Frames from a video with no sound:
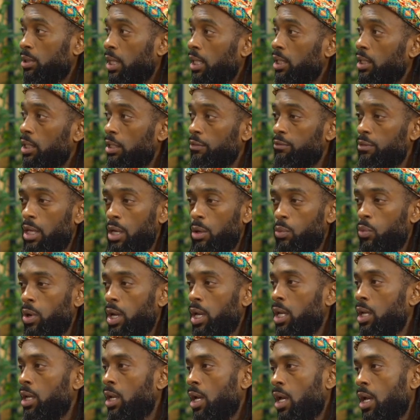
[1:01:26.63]
that live that
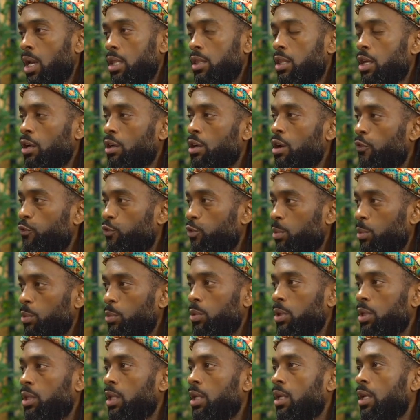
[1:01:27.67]
way. They're comfortable
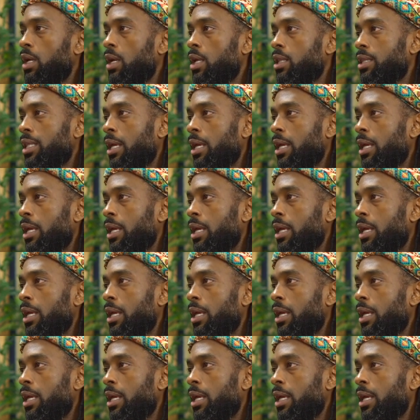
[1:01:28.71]
with it.